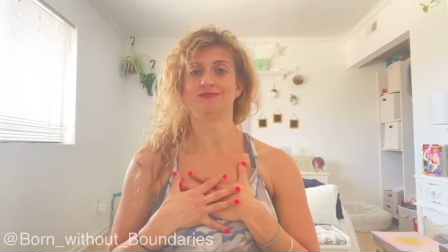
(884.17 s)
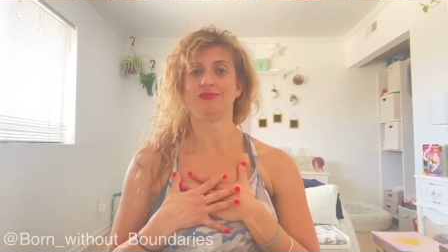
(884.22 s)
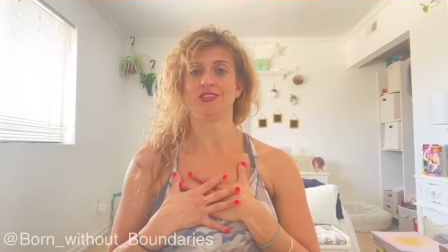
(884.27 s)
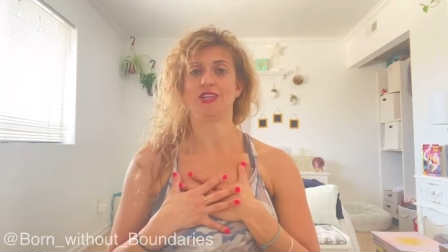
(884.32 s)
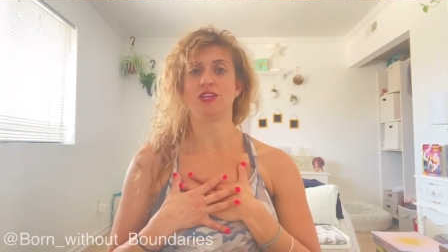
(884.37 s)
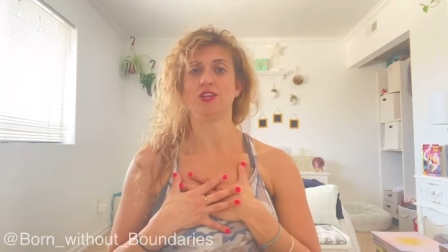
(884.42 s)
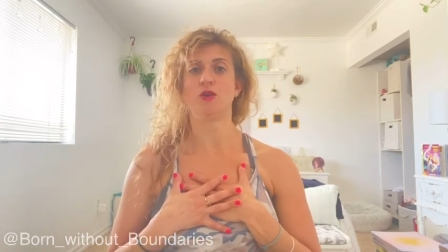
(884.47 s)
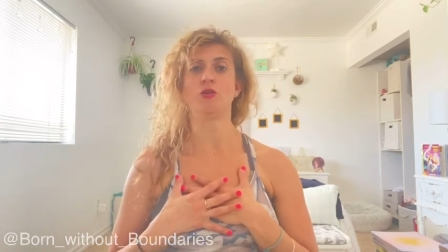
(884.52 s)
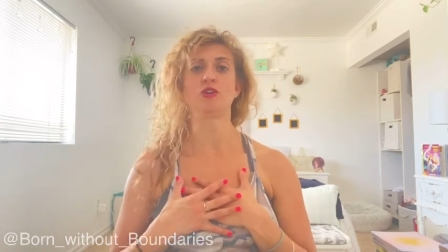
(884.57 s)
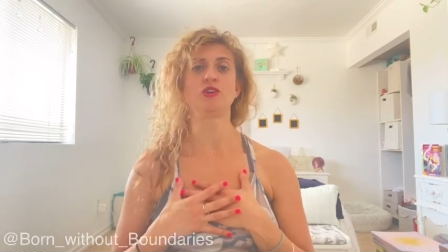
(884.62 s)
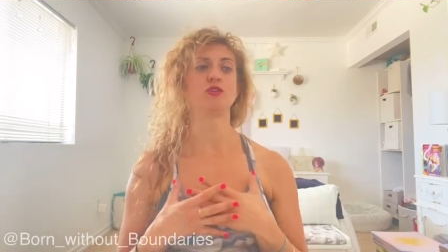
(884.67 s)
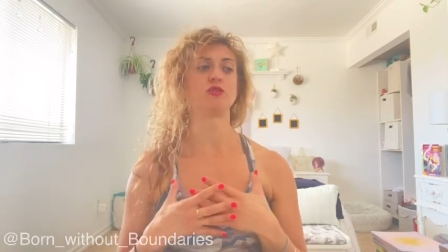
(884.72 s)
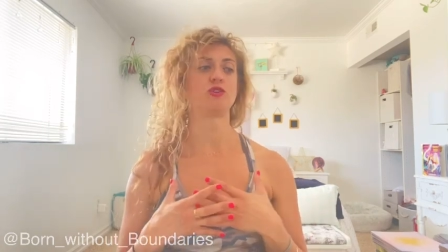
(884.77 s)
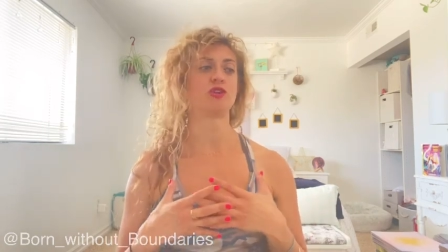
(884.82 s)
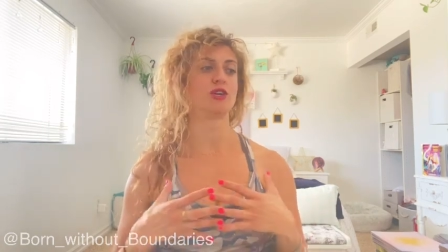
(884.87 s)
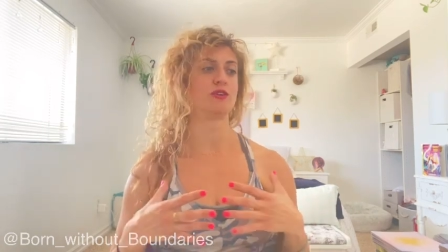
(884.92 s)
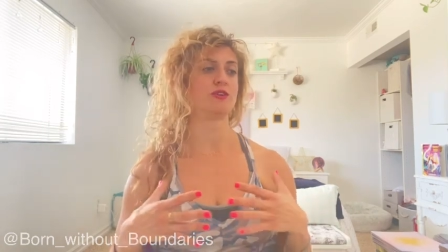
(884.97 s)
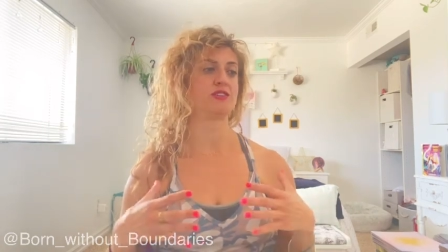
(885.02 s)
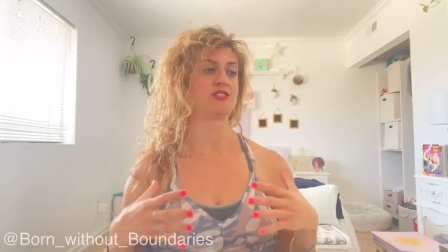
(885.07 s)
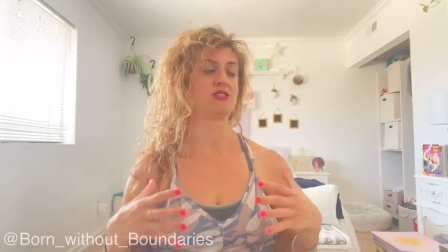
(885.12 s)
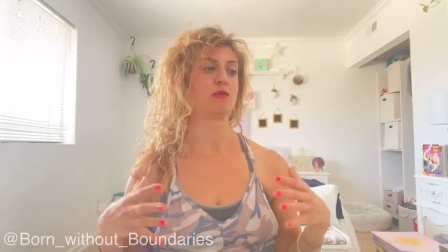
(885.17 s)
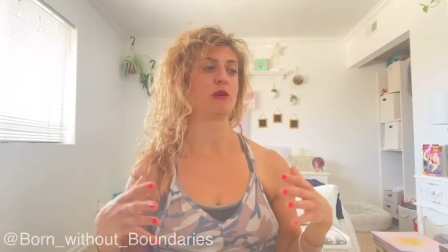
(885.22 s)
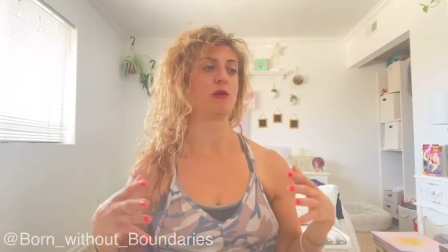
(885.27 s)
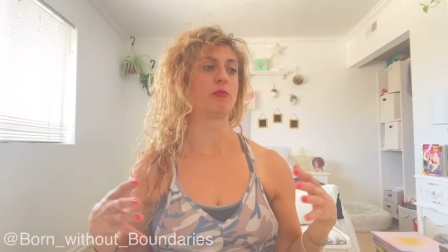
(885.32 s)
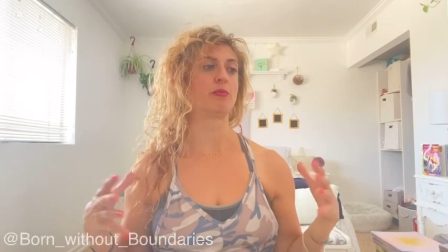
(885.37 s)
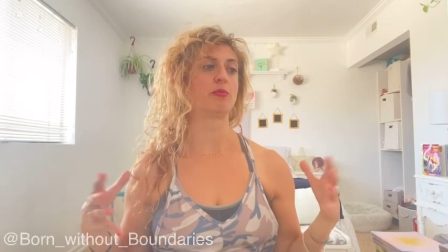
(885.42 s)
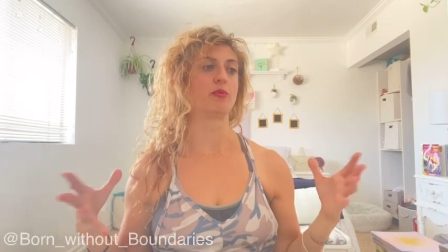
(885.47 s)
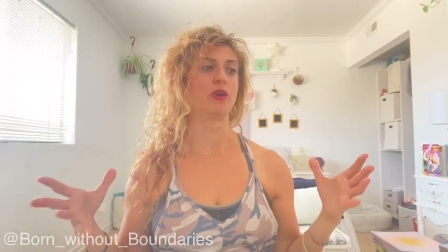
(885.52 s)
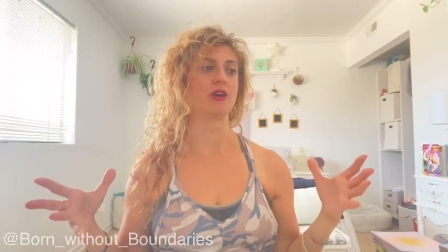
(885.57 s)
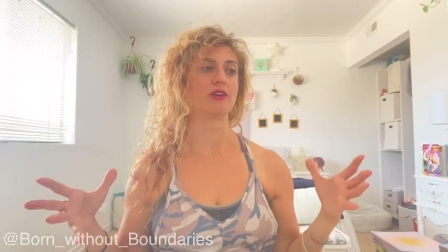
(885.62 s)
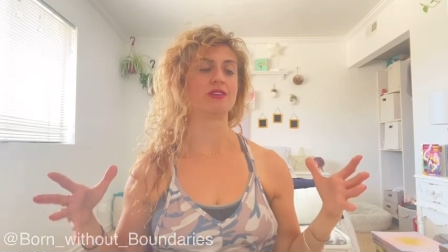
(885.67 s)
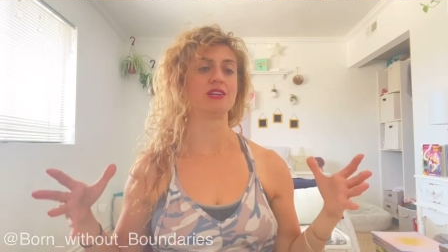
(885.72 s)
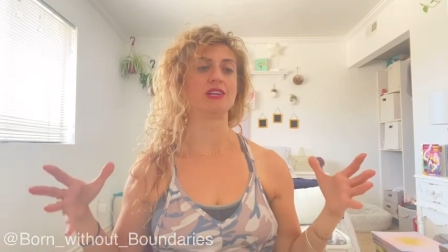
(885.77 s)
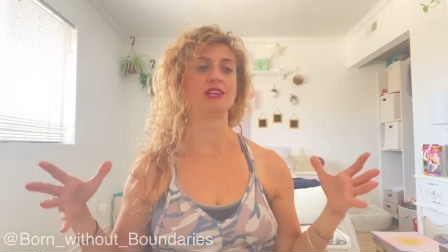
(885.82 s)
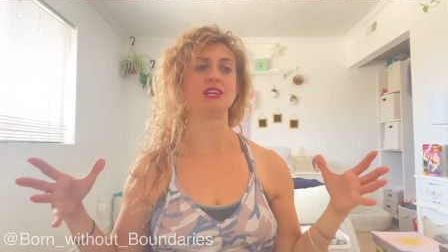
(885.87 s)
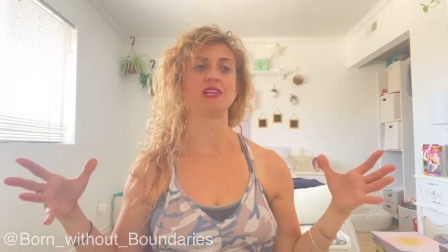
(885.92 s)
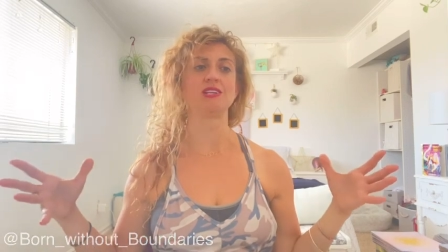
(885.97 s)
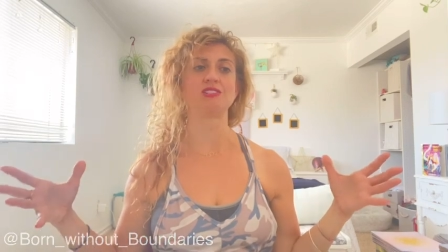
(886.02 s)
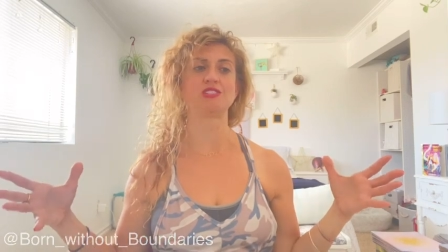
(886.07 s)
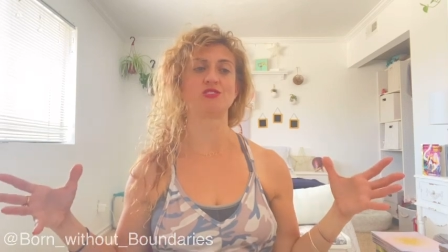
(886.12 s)
You know, you're curious about
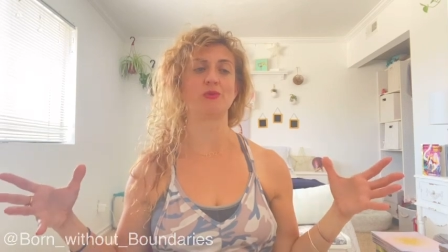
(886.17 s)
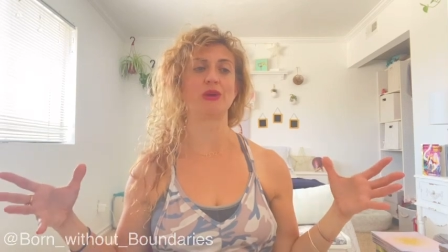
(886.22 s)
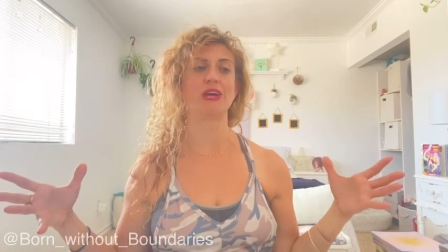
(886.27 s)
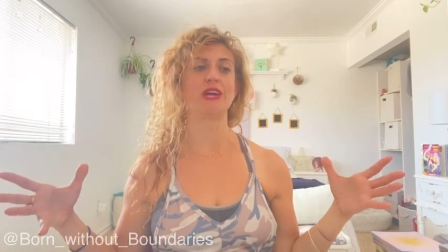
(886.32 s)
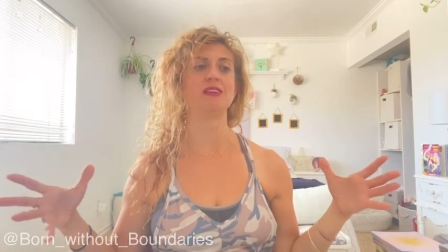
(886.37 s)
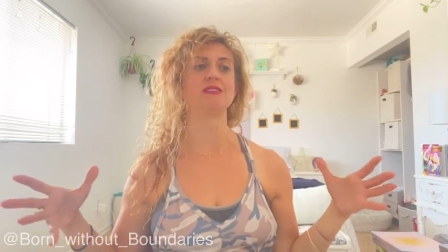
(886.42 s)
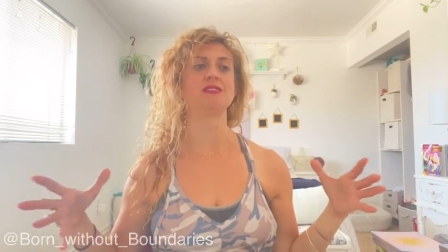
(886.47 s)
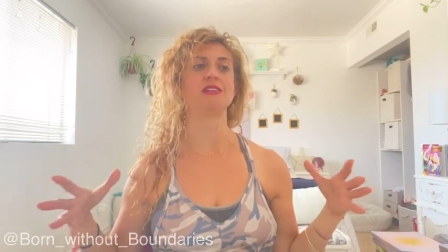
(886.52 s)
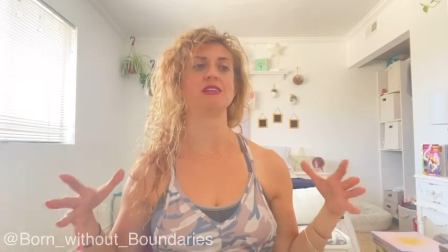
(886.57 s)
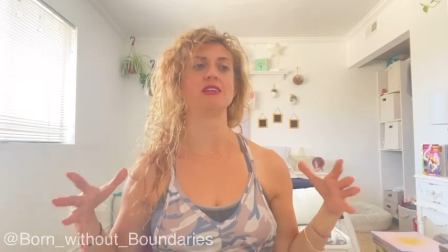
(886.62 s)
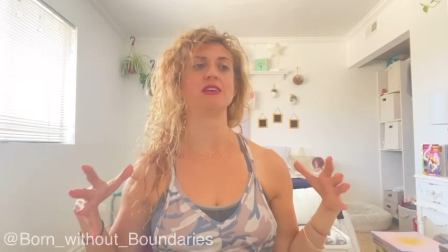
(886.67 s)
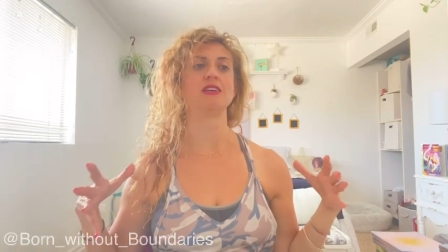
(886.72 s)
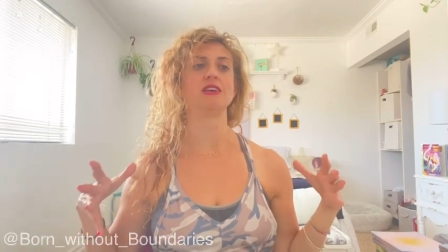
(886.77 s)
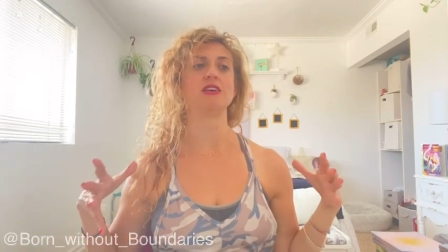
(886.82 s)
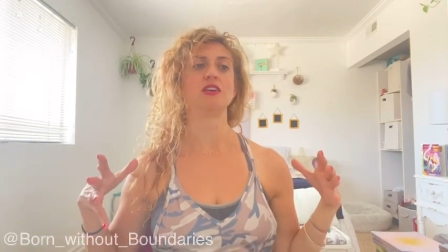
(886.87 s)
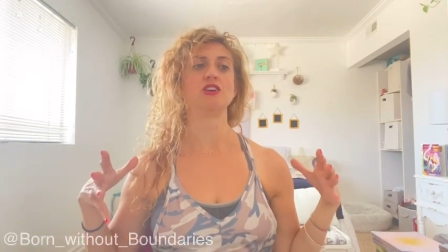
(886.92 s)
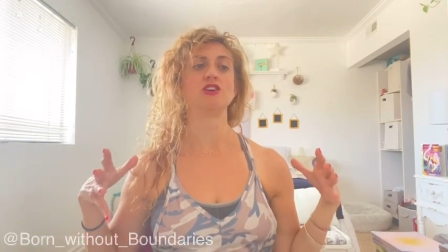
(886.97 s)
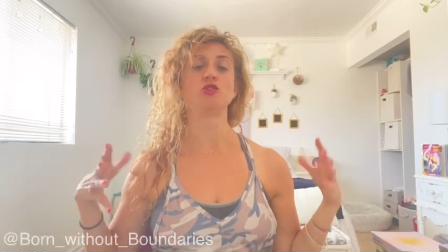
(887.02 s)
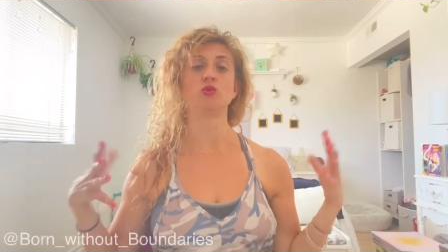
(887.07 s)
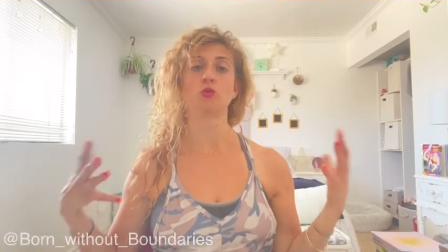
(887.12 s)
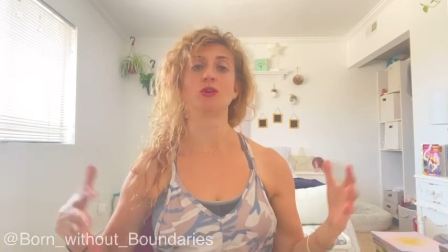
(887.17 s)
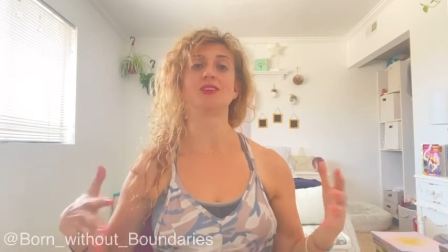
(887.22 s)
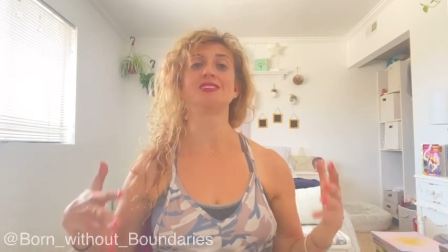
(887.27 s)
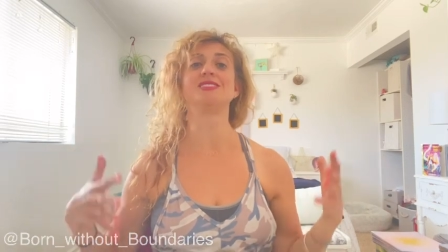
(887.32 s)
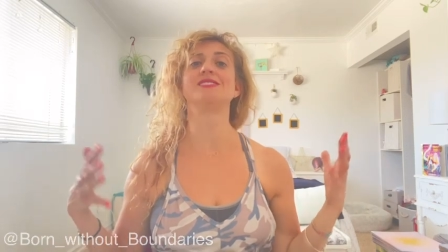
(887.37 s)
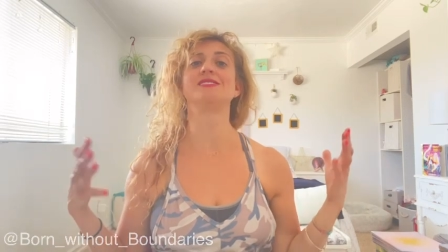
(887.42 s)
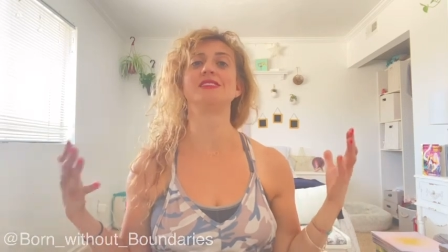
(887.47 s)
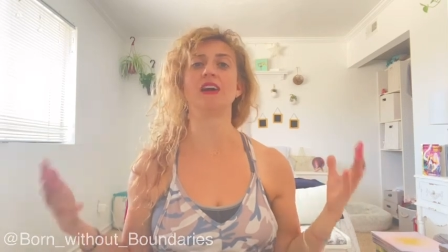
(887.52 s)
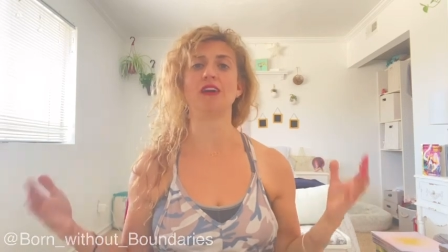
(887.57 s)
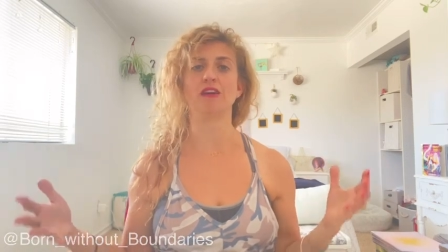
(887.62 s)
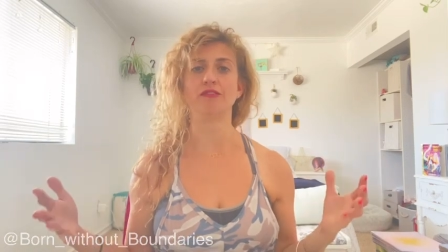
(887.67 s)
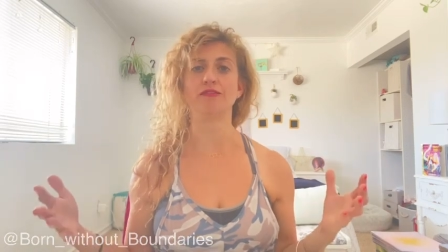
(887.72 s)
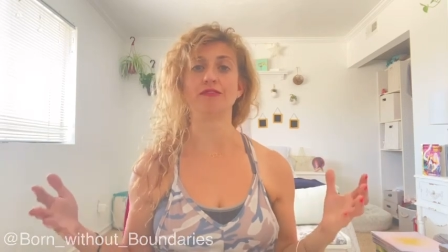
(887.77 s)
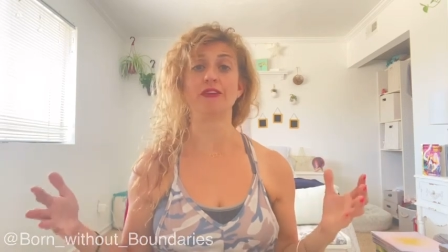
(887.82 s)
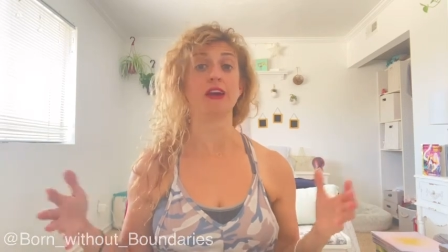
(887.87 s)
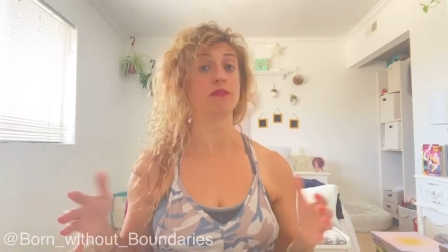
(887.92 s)
broadening and expanding yourself.